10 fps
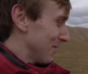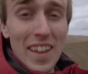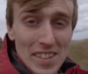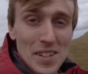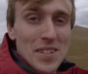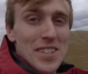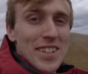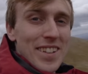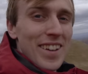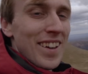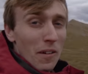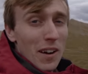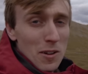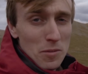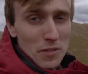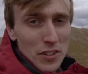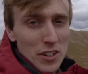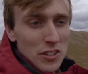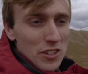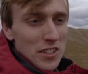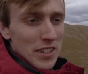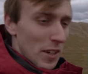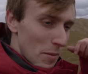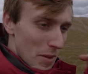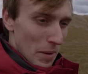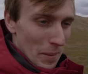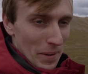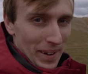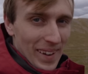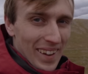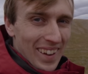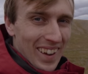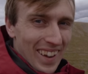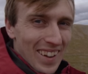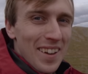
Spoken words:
That's how it's done. Where I would prefer just to stick him in the backpack